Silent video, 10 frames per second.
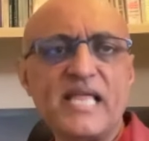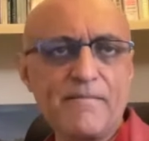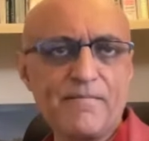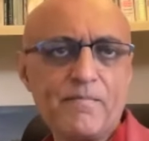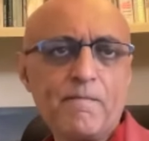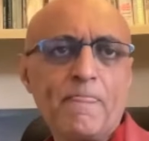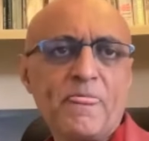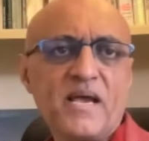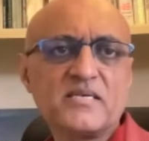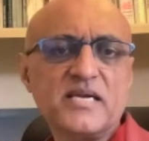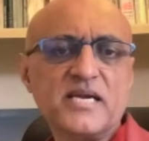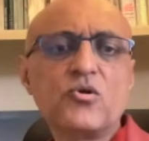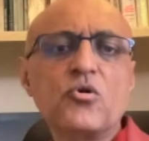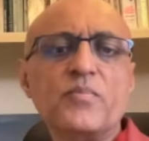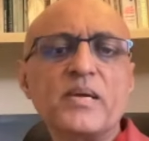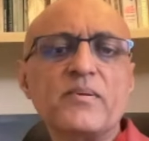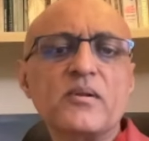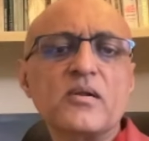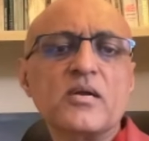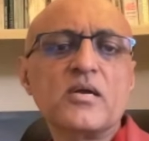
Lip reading: them as they enrolled people.